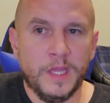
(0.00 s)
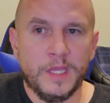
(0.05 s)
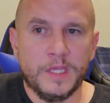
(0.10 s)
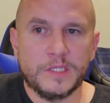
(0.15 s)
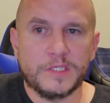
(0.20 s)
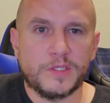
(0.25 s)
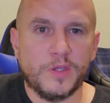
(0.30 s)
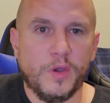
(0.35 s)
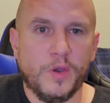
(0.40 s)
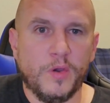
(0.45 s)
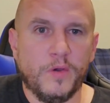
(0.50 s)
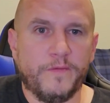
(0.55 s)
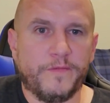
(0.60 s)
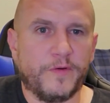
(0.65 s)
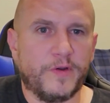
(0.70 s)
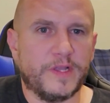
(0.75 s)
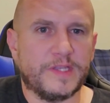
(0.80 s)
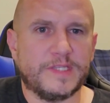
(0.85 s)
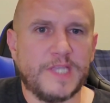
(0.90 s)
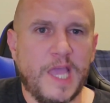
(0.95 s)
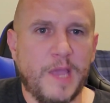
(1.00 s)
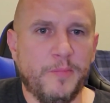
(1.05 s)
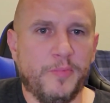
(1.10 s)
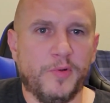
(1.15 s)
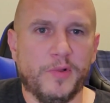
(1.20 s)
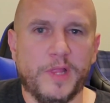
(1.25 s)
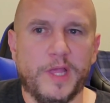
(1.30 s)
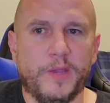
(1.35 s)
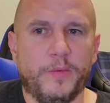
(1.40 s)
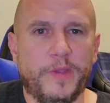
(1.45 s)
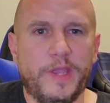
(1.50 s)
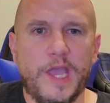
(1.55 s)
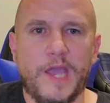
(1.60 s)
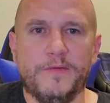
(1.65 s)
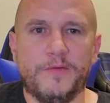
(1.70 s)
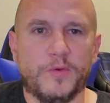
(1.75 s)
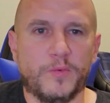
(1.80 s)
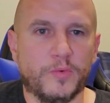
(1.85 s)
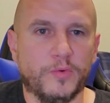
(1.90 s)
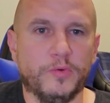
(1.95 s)
So, for example, like we
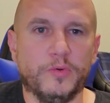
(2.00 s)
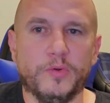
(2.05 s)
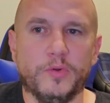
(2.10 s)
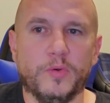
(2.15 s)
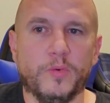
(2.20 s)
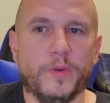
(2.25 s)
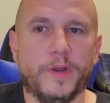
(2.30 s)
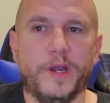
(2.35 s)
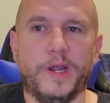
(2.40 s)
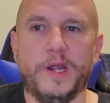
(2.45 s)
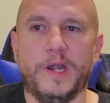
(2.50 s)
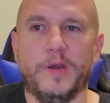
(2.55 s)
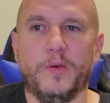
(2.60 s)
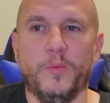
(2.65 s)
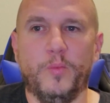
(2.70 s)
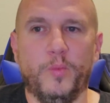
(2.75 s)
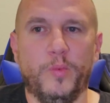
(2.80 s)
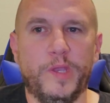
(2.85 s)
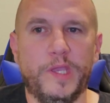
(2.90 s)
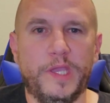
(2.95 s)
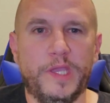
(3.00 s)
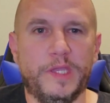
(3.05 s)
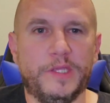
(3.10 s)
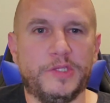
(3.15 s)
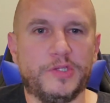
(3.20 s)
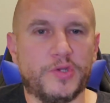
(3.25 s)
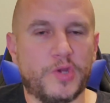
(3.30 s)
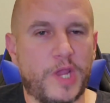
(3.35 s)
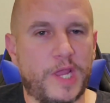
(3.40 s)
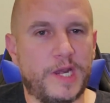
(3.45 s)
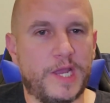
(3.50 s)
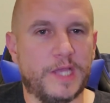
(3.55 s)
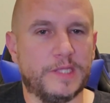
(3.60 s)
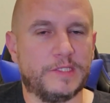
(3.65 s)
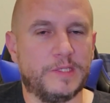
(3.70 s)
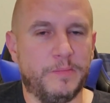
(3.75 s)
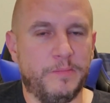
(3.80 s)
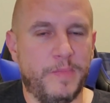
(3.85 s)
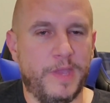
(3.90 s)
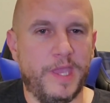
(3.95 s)
have a rule where we try not
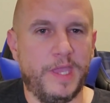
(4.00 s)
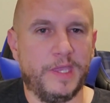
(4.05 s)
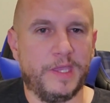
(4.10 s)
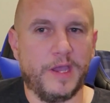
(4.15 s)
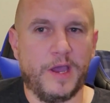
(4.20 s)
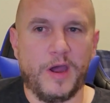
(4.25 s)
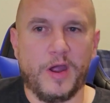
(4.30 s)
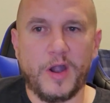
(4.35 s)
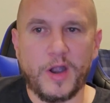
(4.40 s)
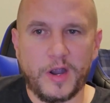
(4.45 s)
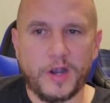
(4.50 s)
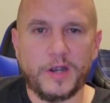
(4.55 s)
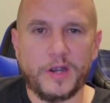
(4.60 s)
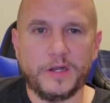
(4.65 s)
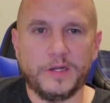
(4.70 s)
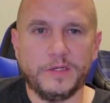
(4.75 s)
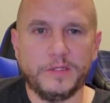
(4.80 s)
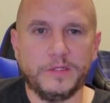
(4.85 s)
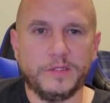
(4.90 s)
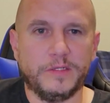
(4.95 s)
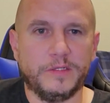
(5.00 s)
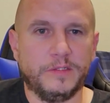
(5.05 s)
to make our